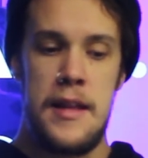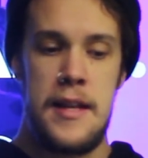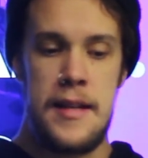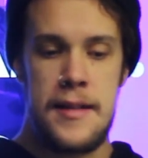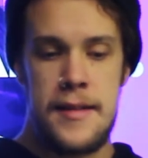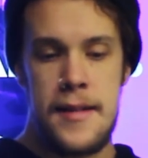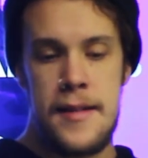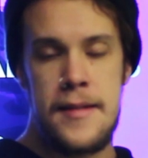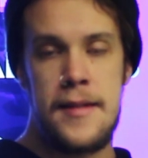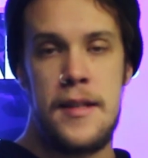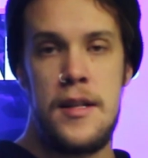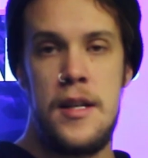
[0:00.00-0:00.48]

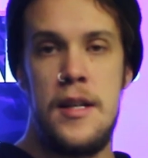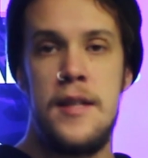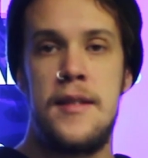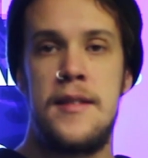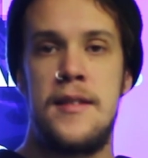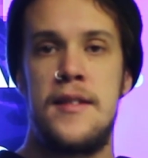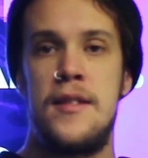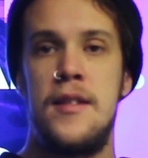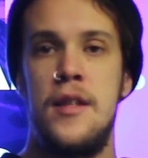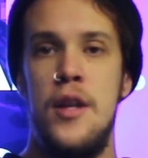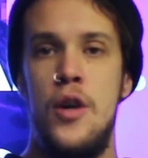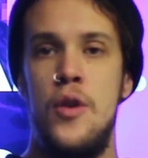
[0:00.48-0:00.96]
This is a
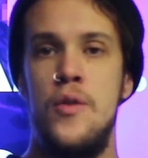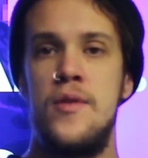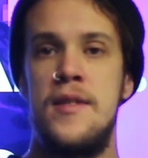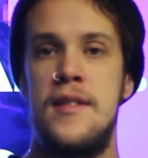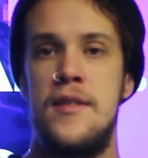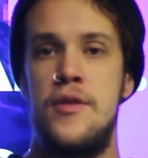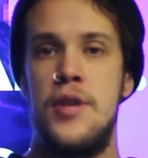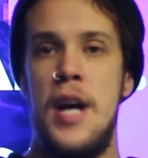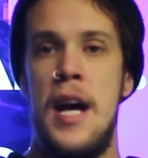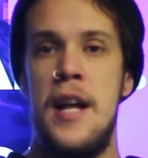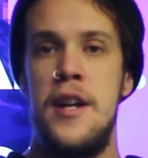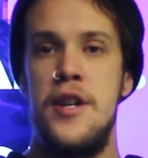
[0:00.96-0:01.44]
slow
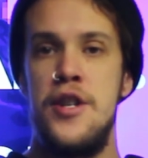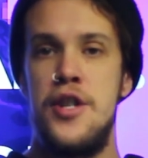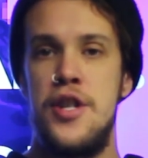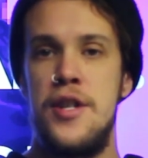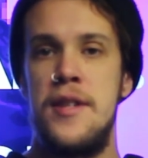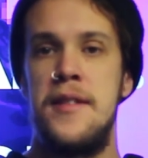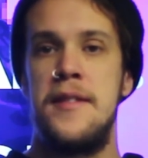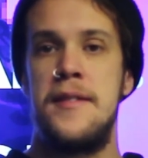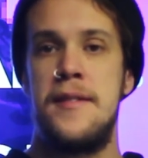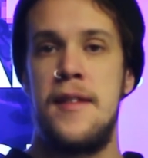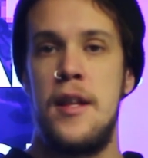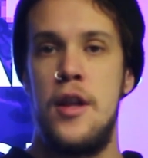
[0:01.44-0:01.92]

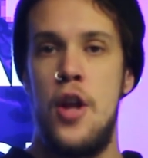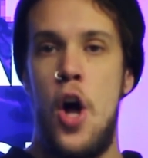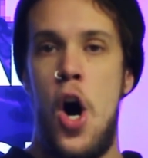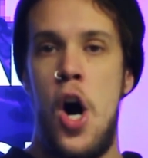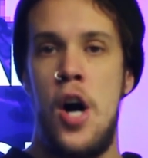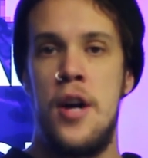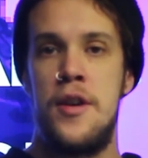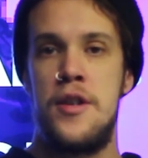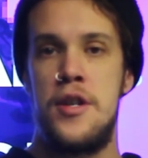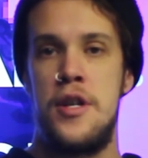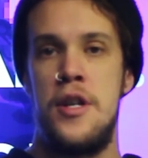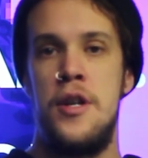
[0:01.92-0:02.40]
strategy, this is a
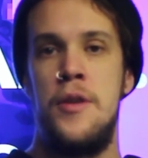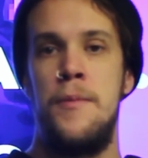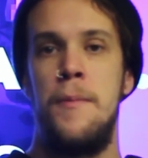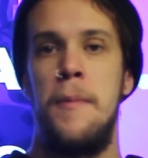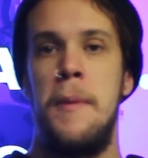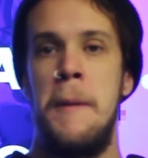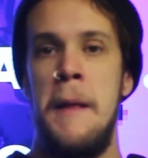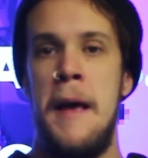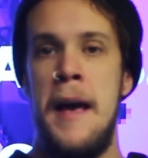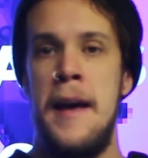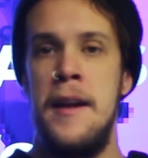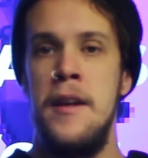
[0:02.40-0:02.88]
long-term
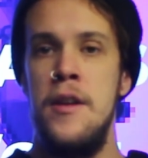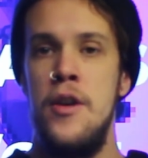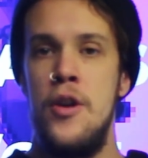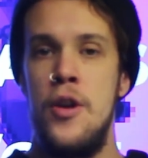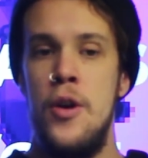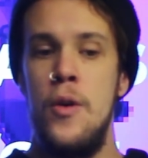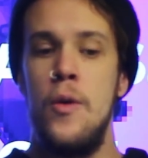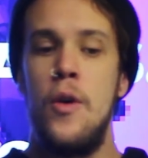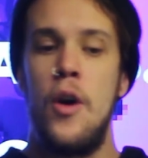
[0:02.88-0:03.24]
plan,